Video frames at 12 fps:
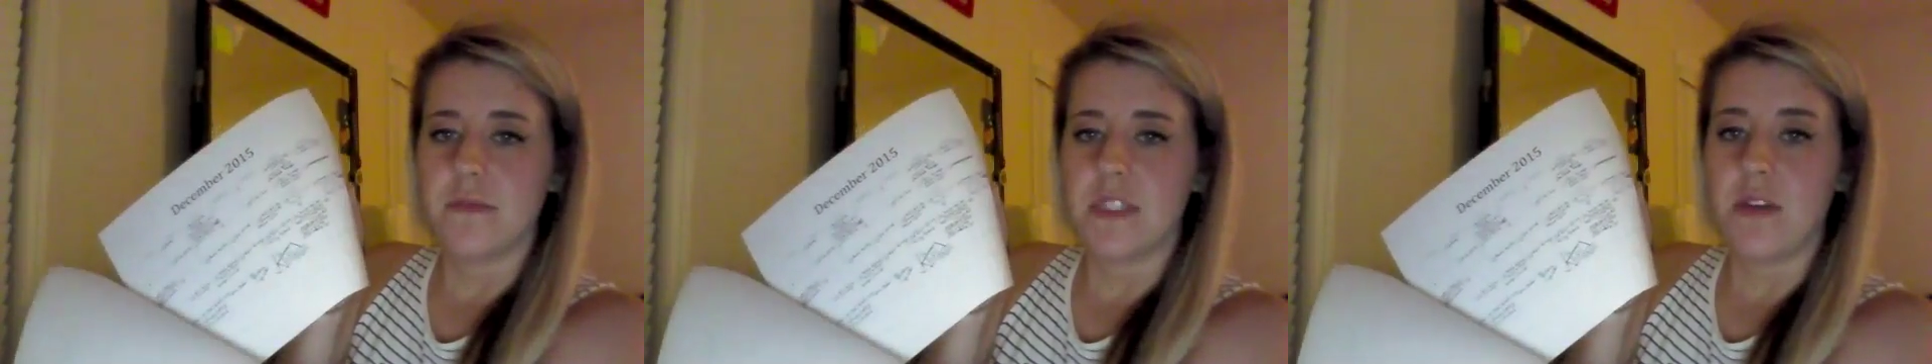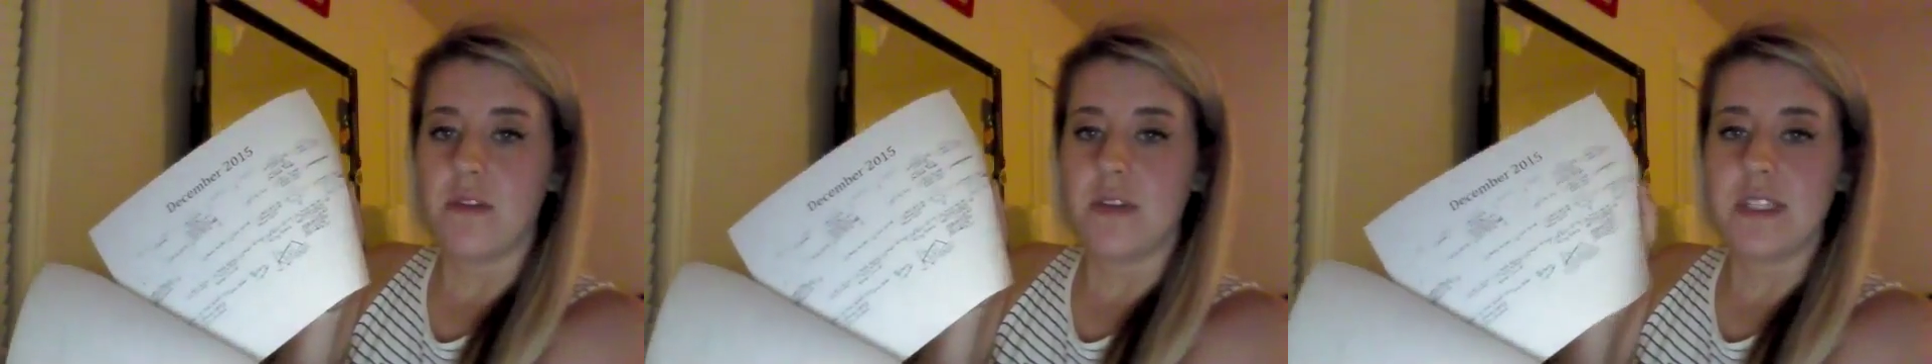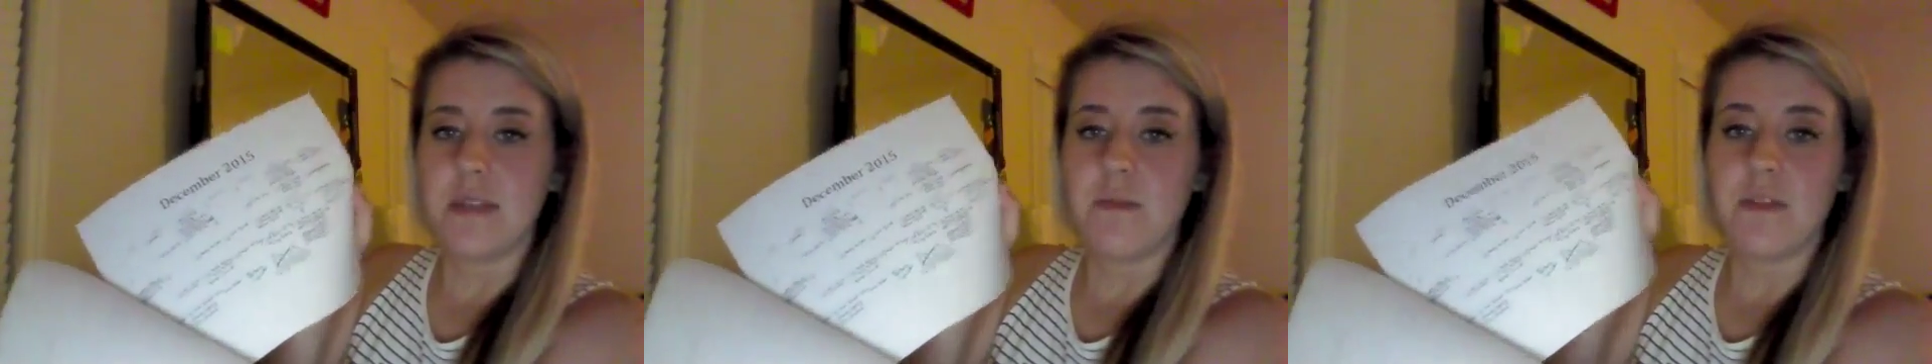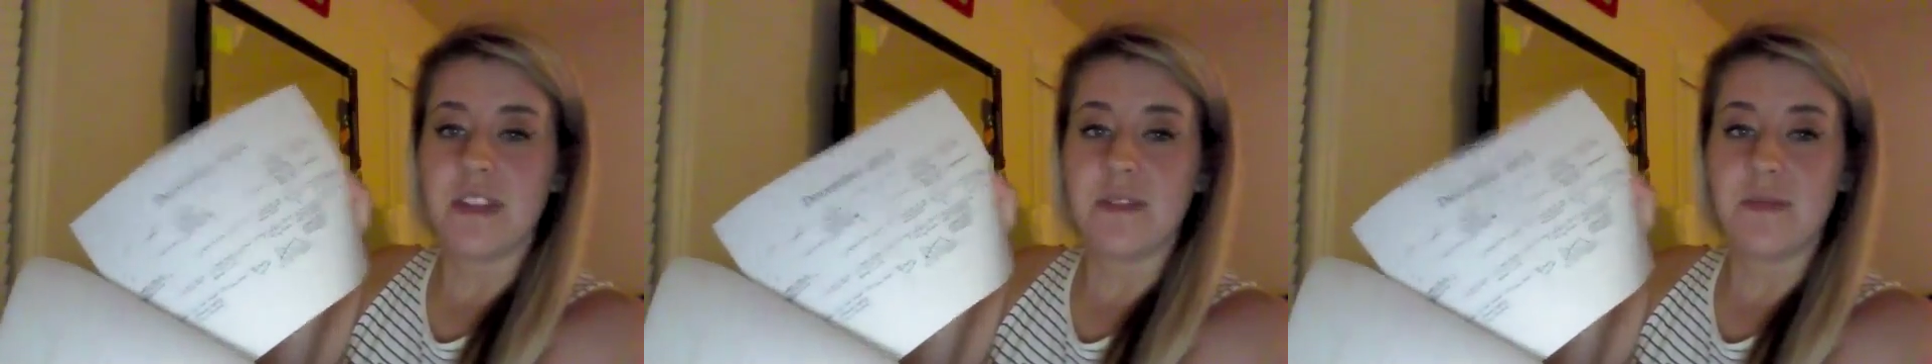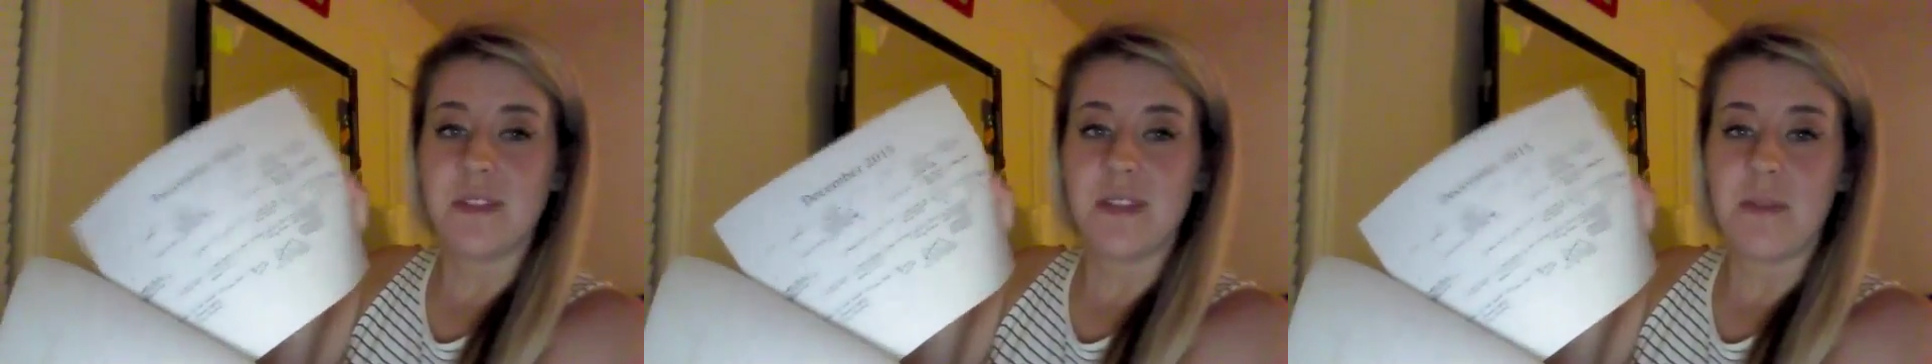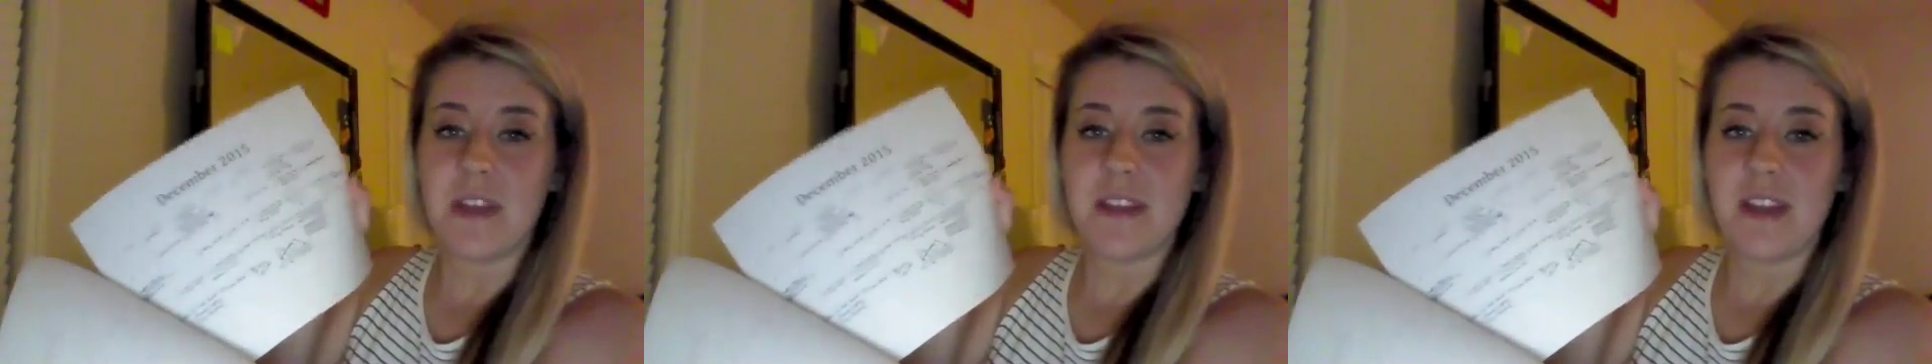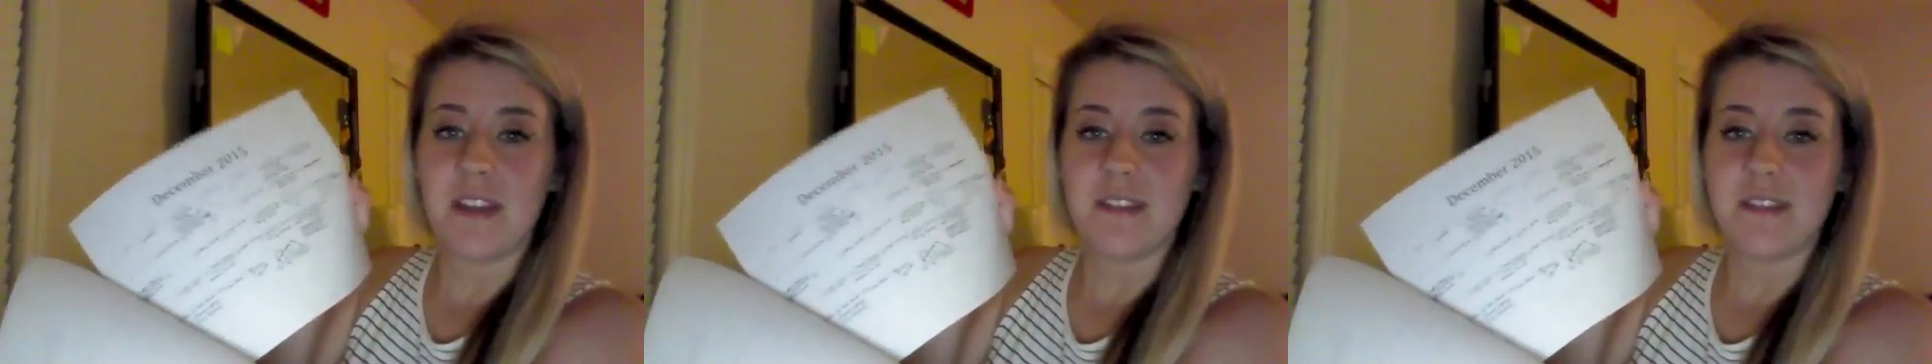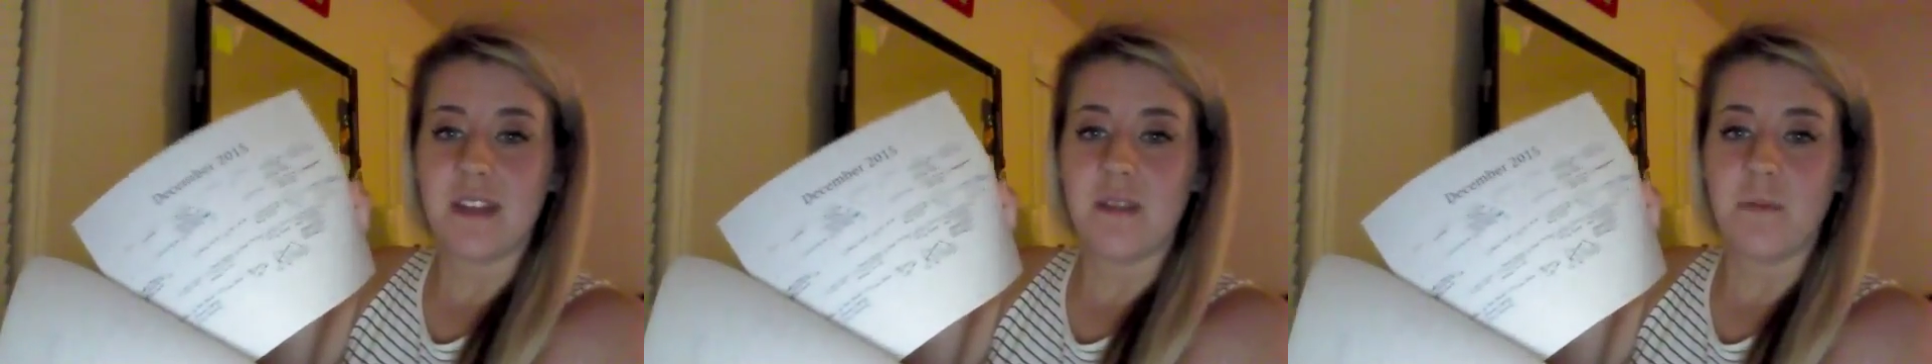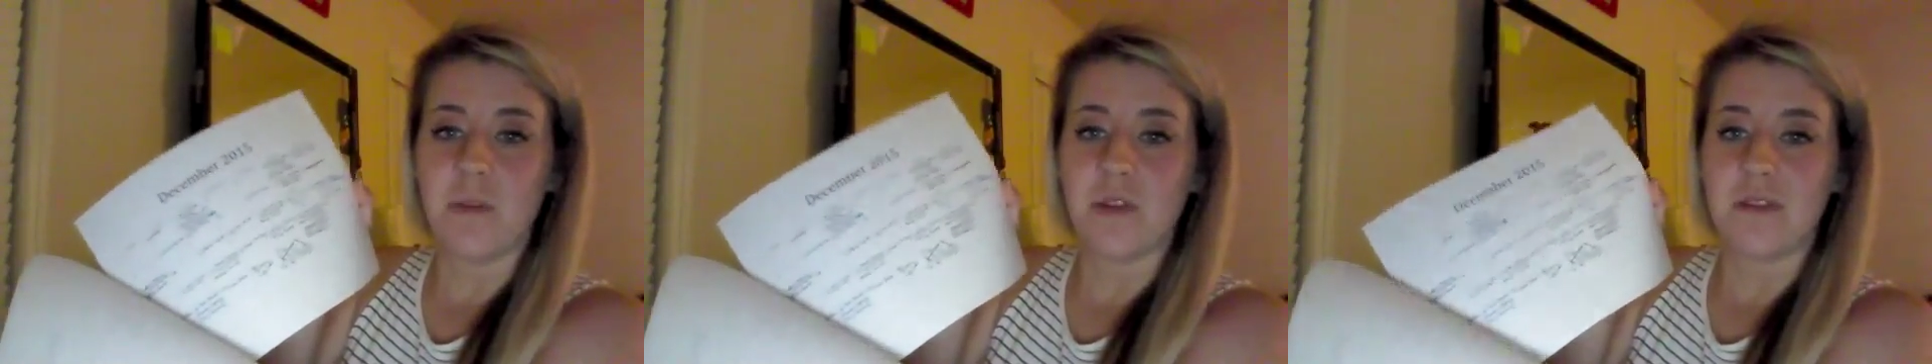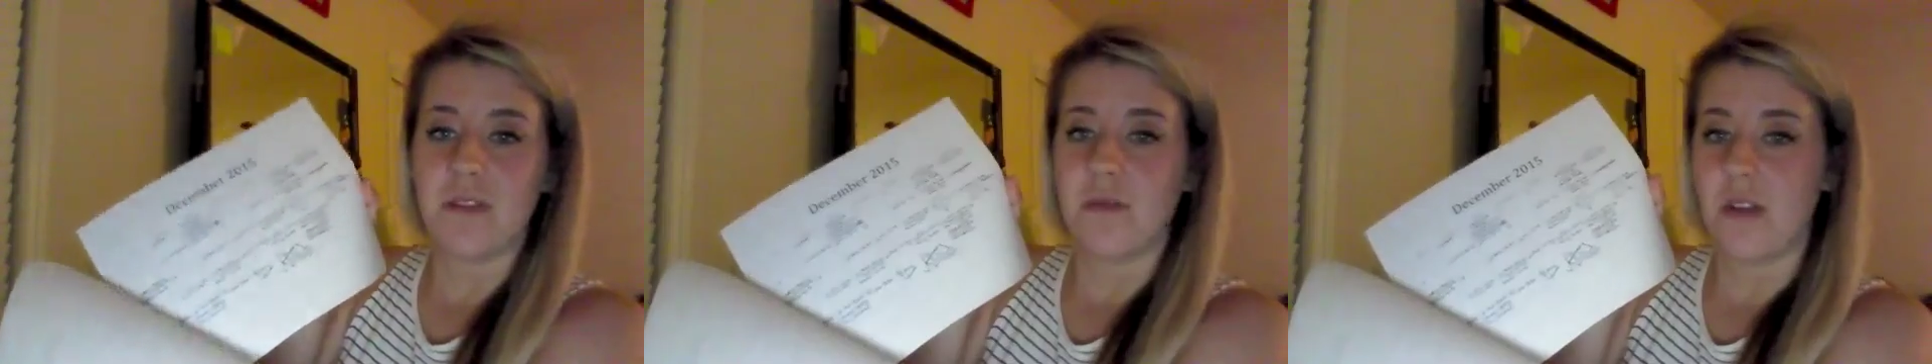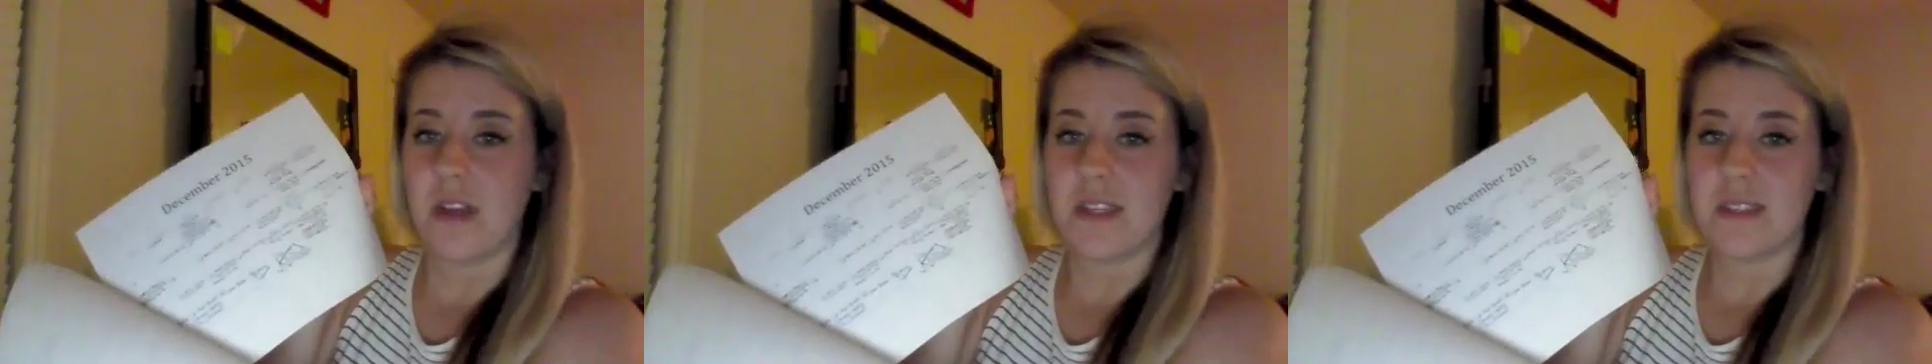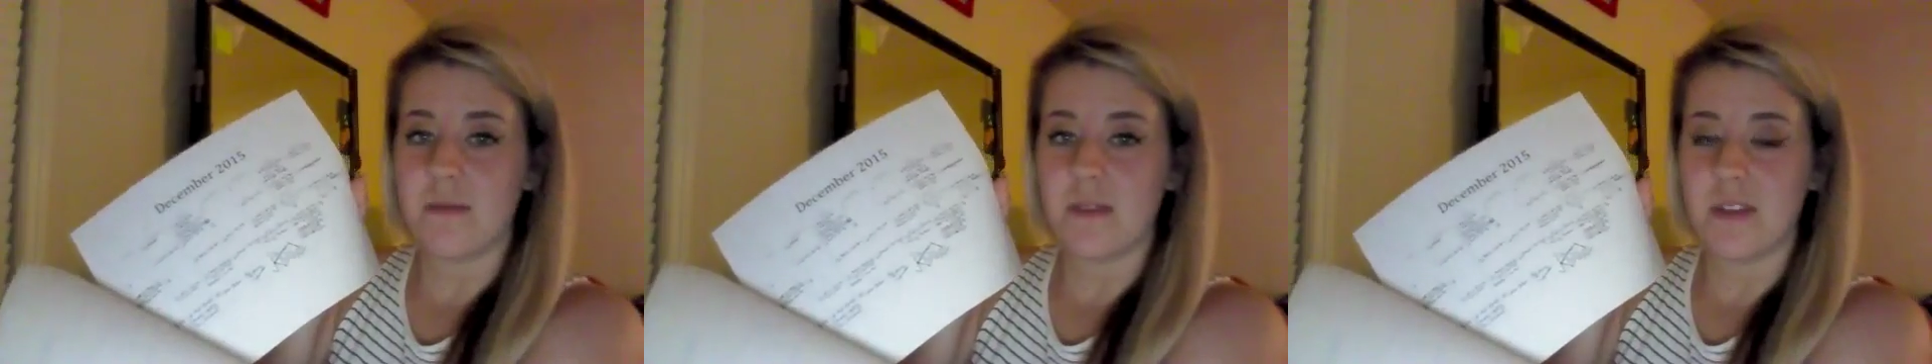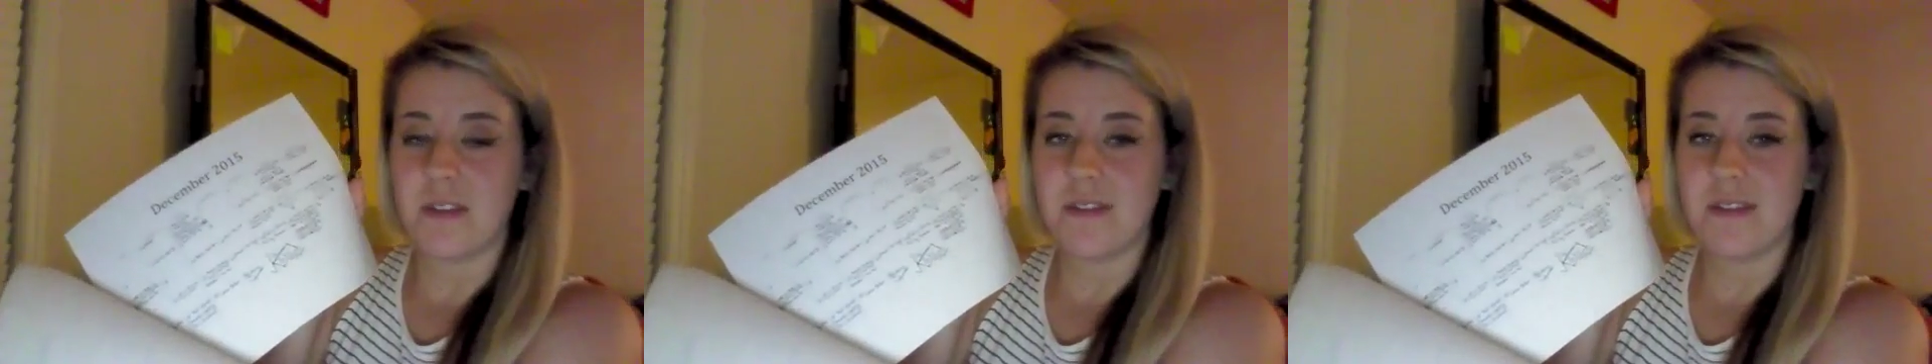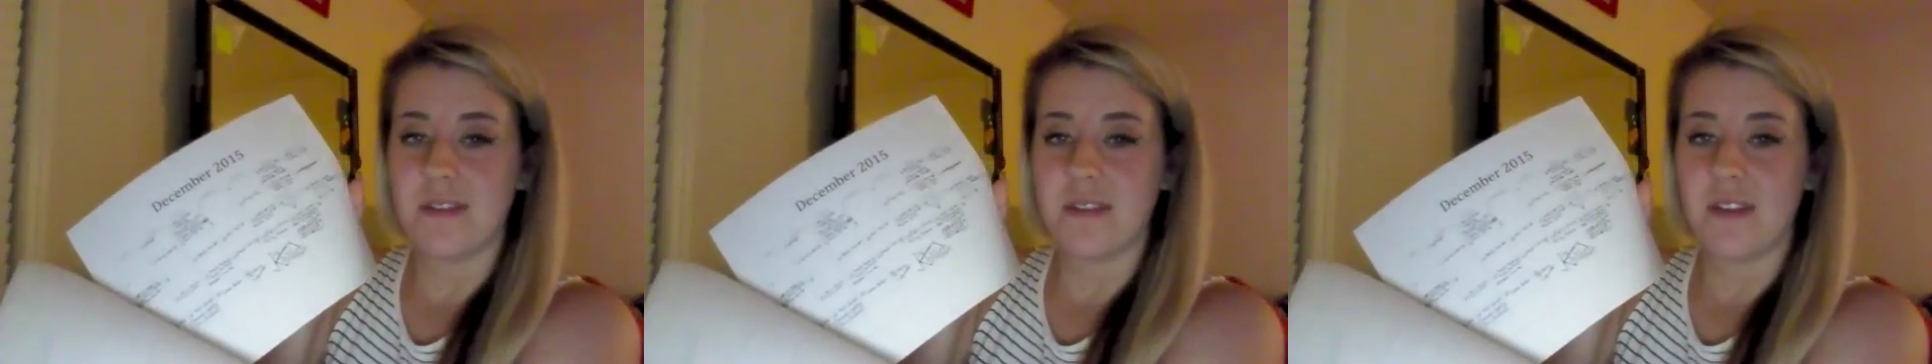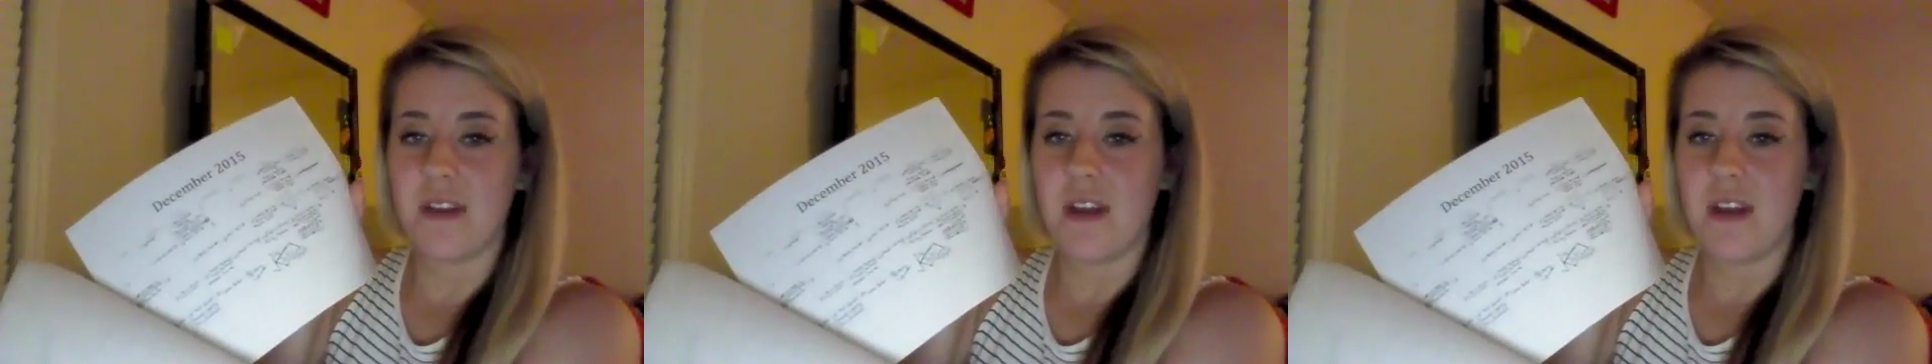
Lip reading: So December, this was the month I signed the most loyal customers,